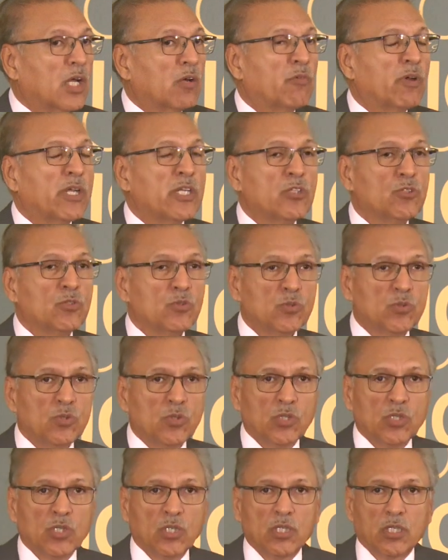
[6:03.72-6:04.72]
When you,
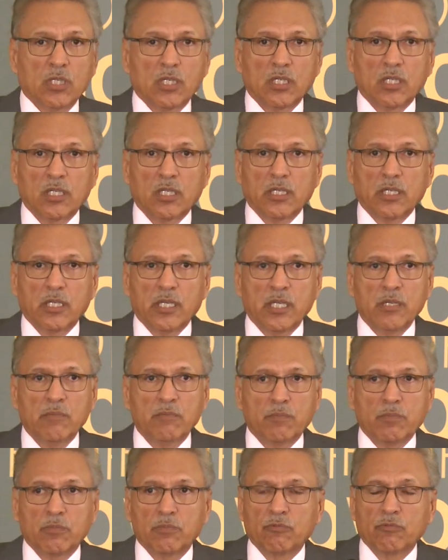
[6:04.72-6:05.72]

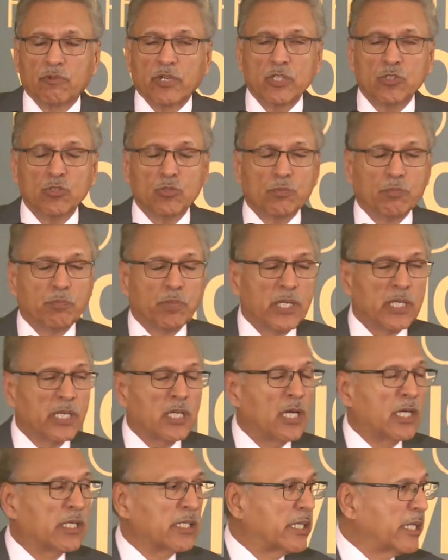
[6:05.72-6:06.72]
when you
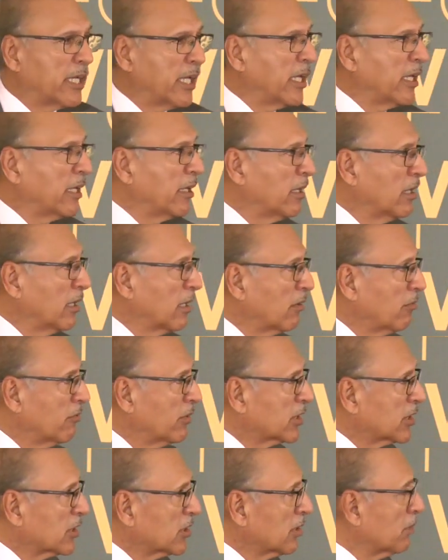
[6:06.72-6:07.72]
bring a day
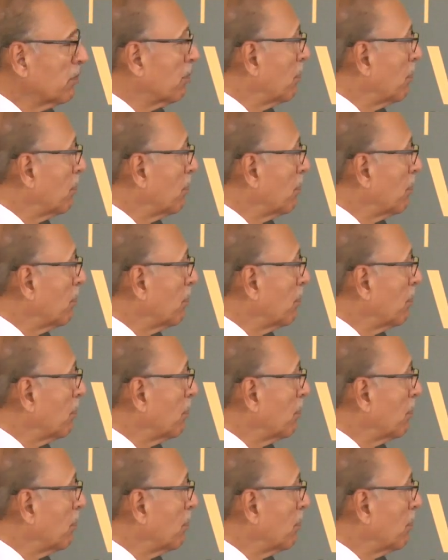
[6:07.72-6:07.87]
which is